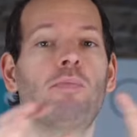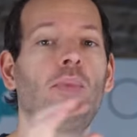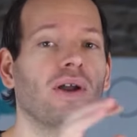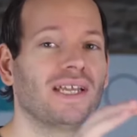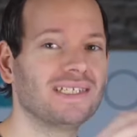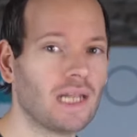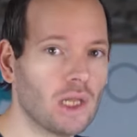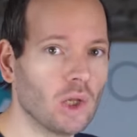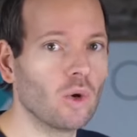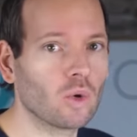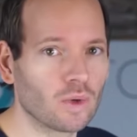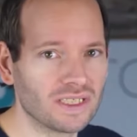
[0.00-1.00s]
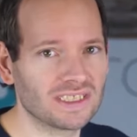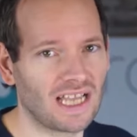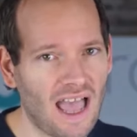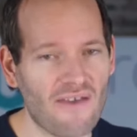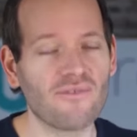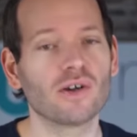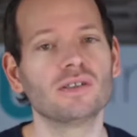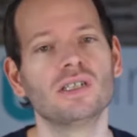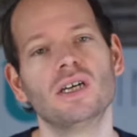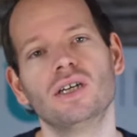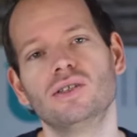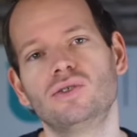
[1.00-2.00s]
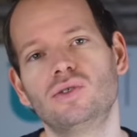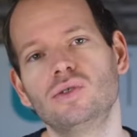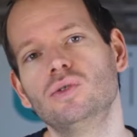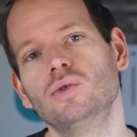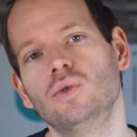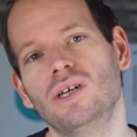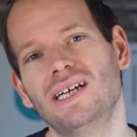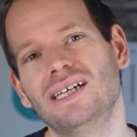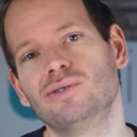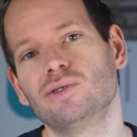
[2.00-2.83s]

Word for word: but is a low risk effort to, uh,